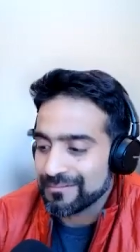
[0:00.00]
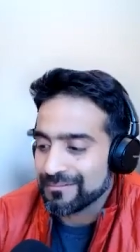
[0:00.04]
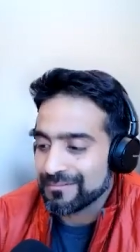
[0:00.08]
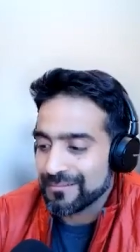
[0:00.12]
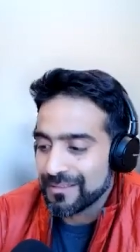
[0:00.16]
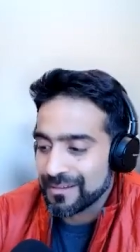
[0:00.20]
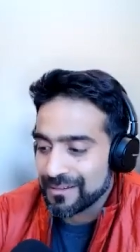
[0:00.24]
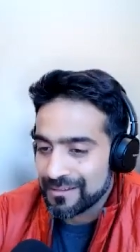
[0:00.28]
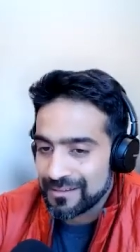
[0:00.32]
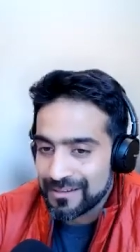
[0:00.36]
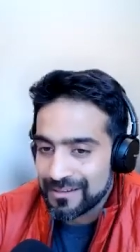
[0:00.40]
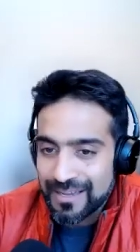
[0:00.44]

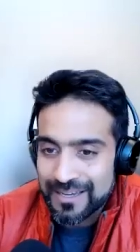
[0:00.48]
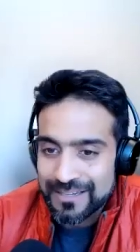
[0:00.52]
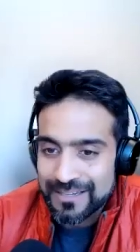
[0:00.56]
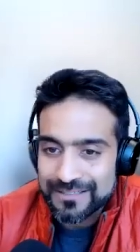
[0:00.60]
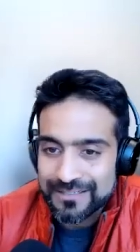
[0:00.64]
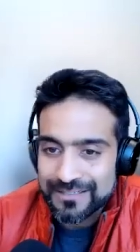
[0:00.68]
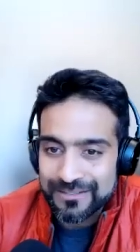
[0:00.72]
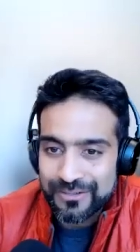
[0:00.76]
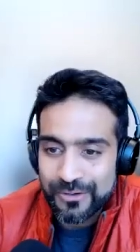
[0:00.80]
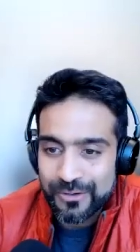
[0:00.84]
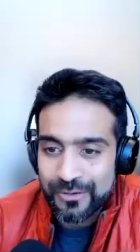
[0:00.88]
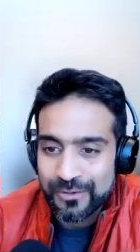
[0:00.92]
the
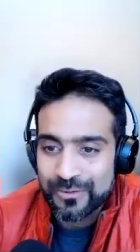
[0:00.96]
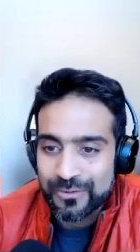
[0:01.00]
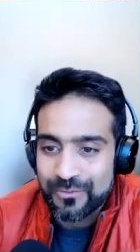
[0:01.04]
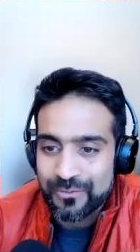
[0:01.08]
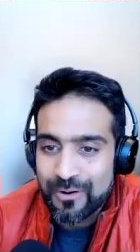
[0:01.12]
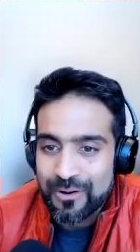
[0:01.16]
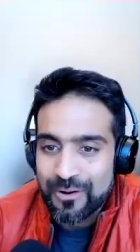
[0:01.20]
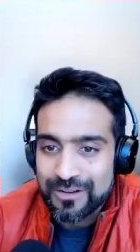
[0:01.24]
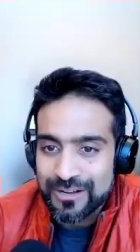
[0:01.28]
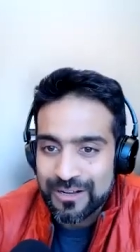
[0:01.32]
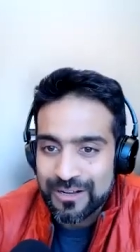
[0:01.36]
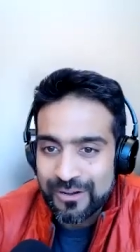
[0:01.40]
client go
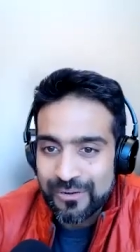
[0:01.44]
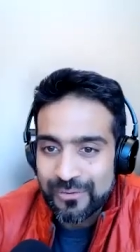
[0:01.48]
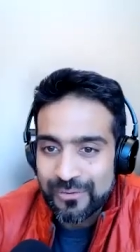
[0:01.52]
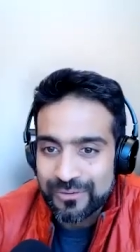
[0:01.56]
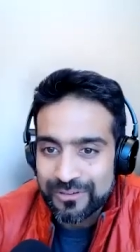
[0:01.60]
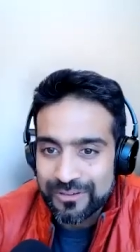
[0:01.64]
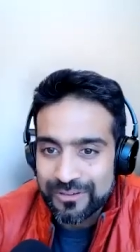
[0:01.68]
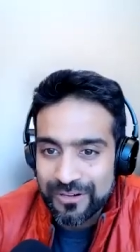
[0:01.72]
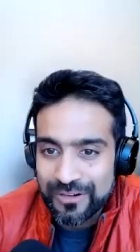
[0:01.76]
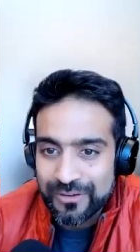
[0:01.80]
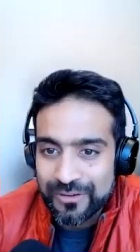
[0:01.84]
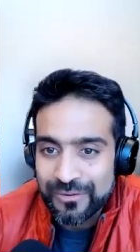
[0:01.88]
walk out
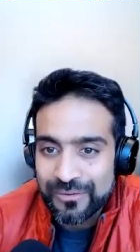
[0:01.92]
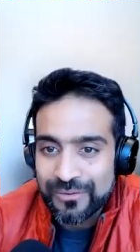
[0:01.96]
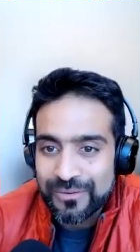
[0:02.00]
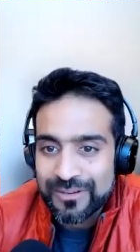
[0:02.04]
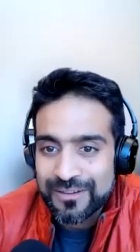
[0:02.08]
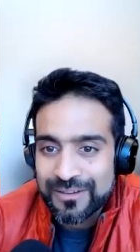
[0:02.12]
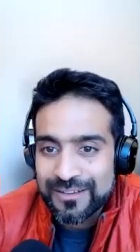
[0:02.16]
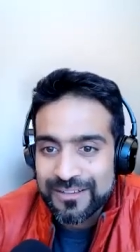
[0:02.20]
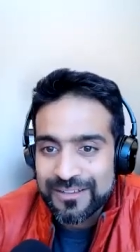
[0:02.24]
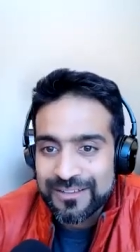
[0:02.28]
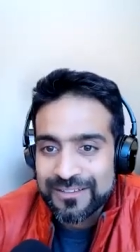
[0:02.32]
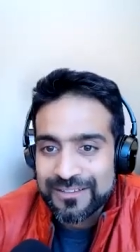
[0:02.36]
you know
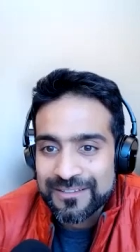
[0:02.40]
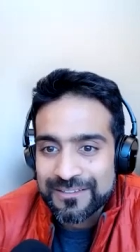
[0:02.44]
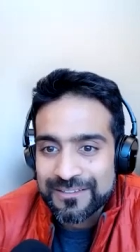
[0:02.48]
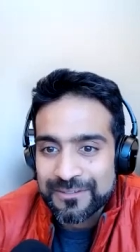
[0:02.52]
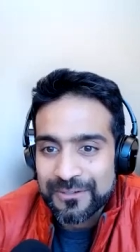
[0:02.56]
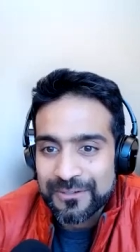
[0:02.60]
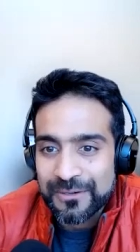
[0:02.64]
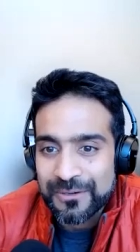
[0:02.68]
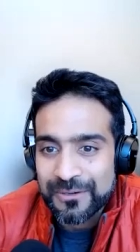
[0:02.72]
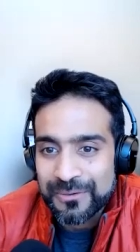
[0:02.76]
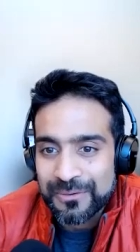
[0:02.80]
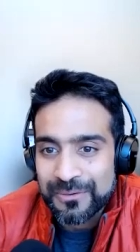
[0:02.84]

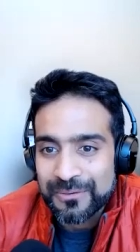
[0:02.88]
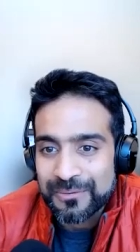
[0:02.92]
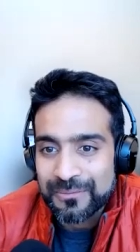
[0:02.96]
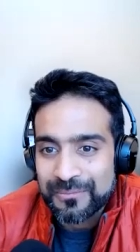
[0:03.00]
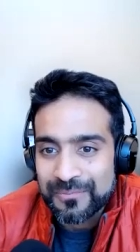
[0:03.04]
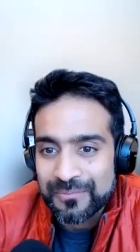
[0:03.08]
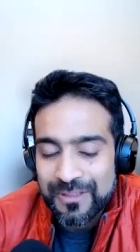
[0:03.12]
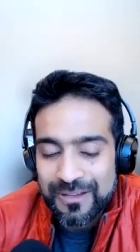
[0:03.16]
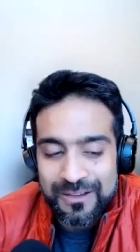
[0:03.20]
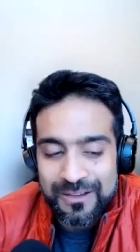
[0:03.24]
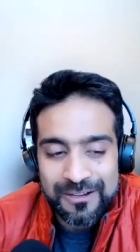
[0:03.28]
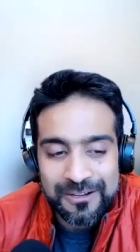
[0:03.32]
so
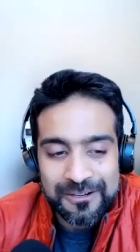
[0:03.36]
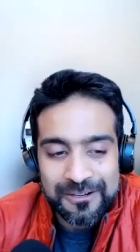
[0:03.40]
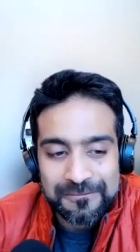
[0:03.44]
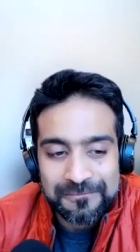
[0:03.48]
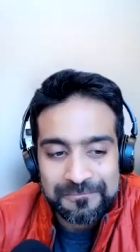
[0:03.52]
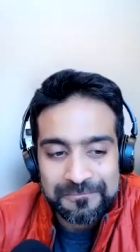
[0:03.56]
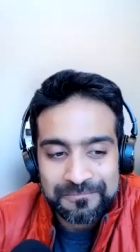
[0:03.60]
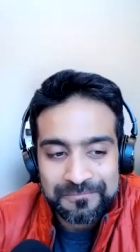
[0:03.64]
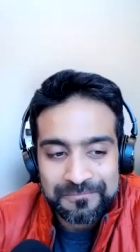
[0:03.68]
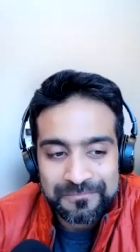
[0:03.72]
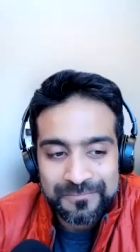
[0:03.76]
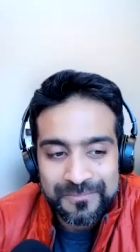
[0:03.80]
um so